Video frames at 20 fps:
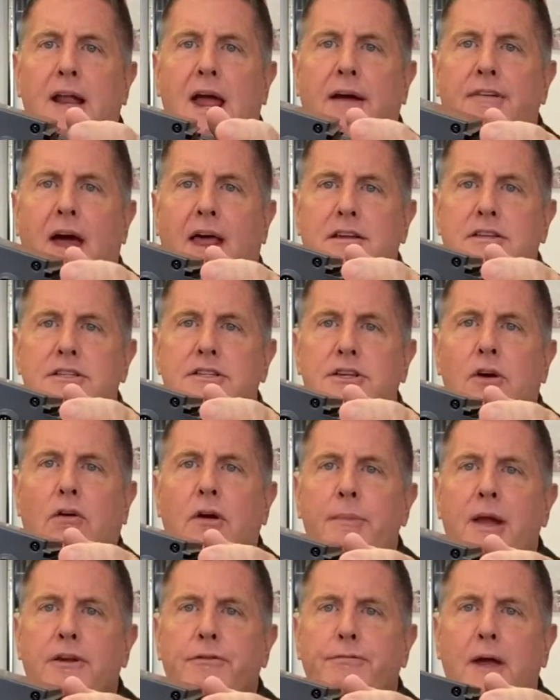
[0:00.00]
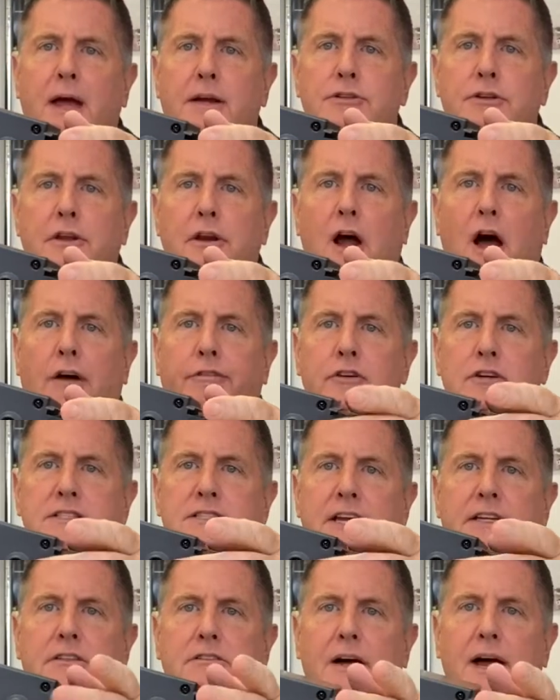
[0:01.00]
Navatlas is the only manufacturer that offers
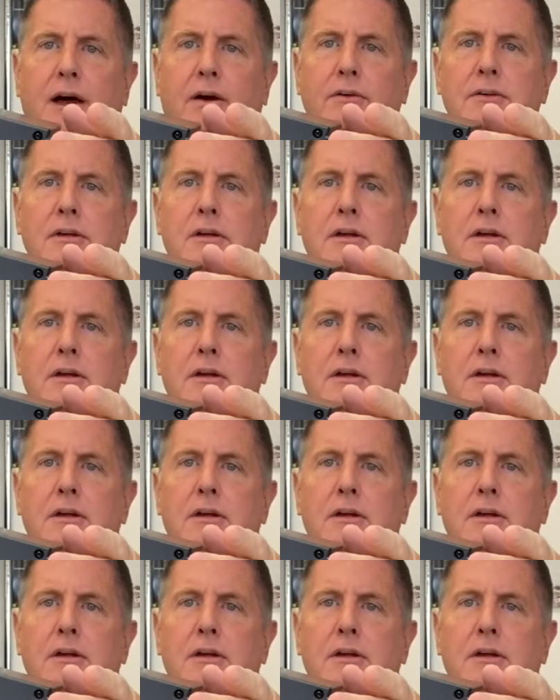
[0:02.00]
signal out